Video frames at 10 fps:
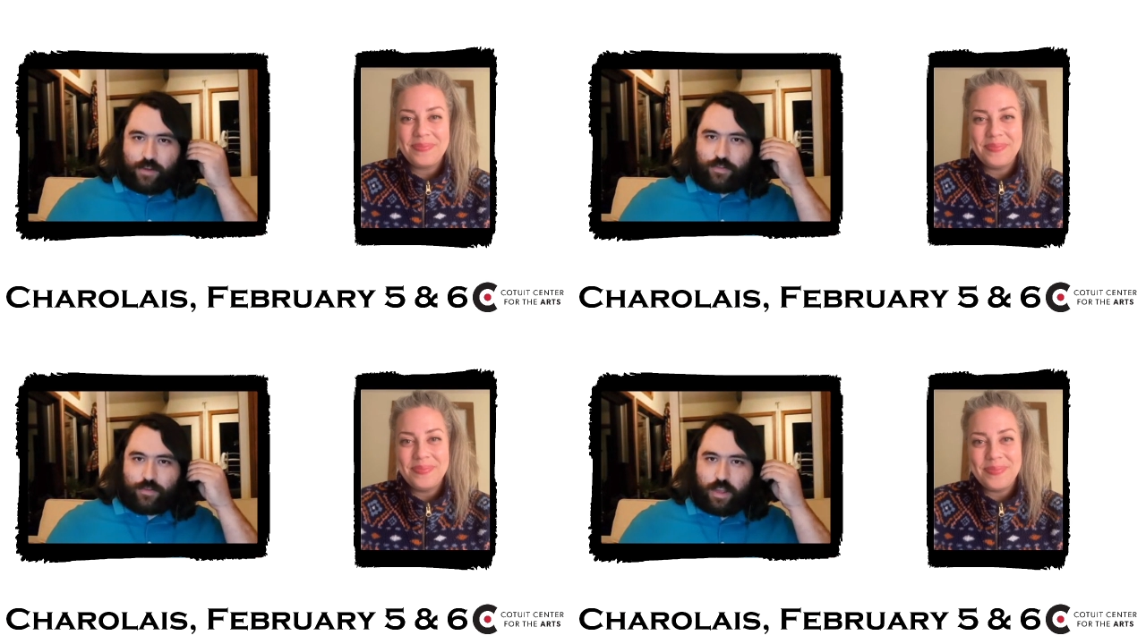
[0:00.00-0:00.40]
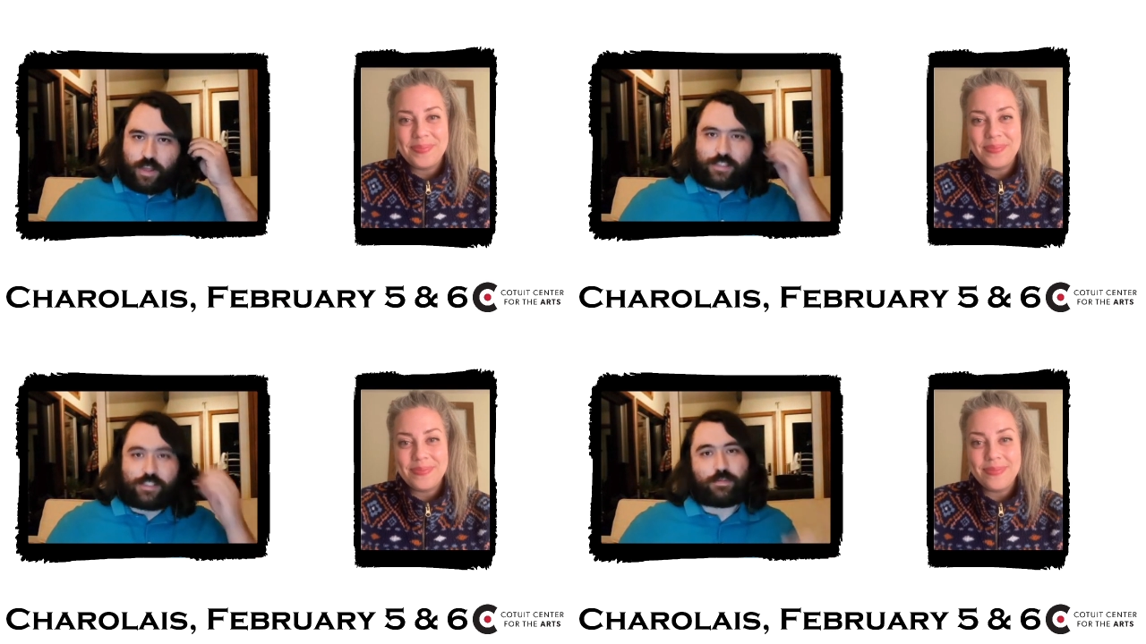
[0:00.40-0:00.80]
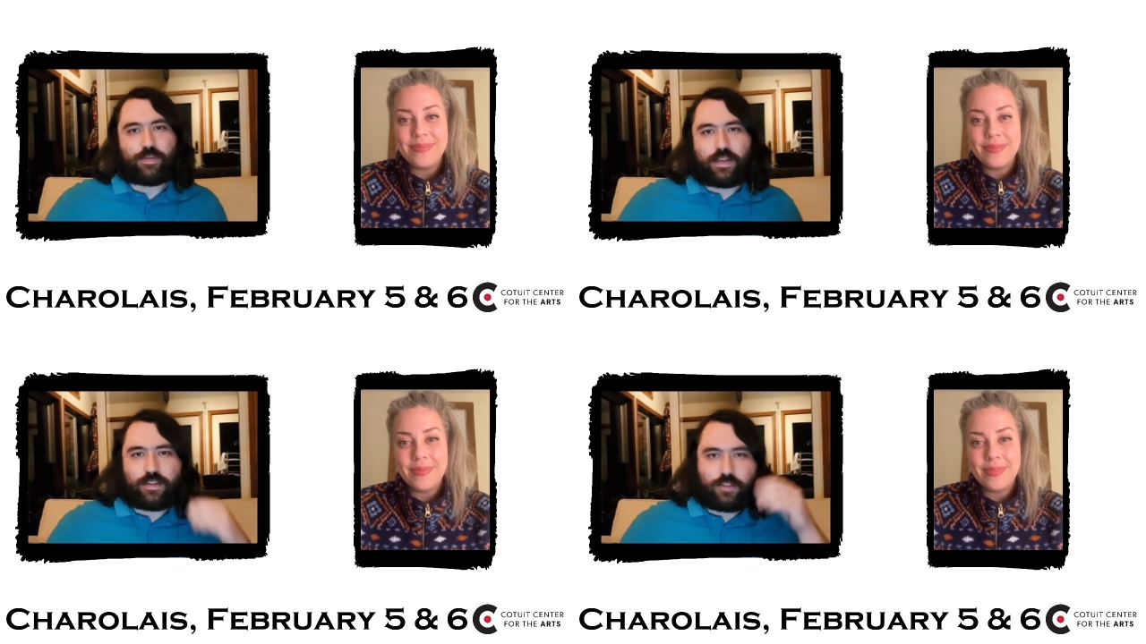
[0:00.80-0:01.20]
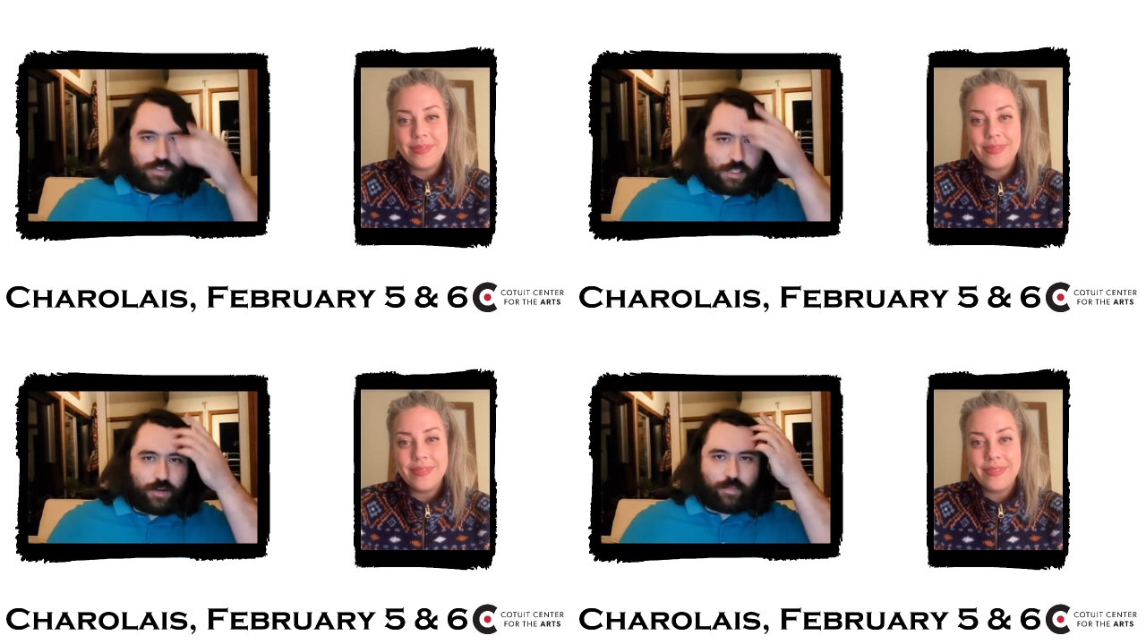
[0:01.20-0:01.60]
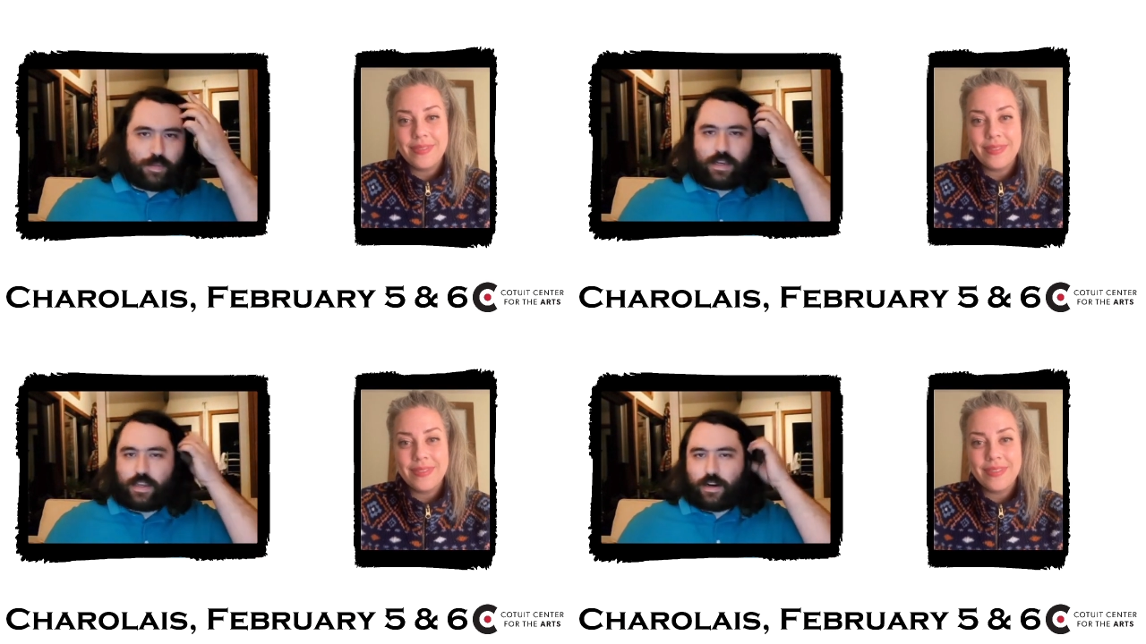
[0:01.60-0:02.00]
Speaker 1: Uh, excuse me, my losing earbud
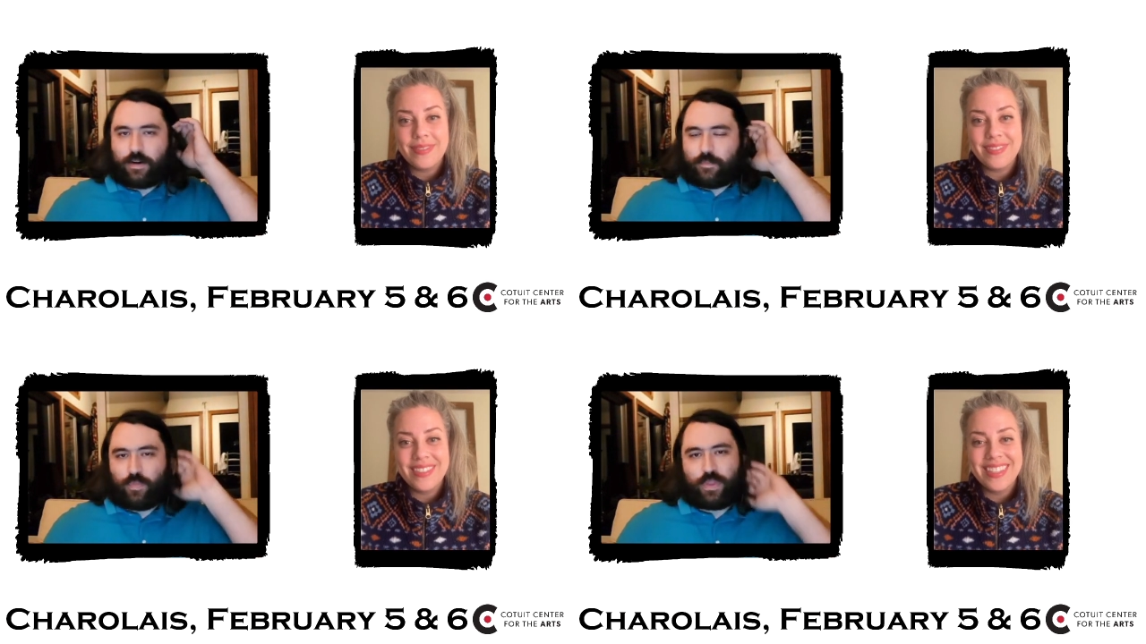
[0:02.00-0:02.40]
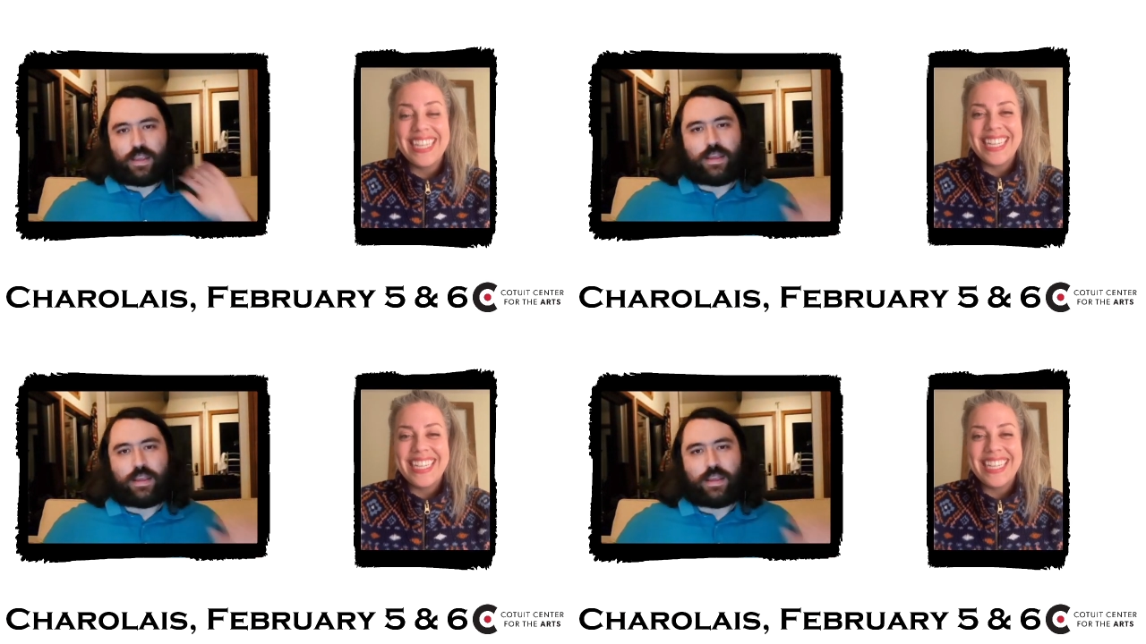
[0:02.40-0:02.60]
here.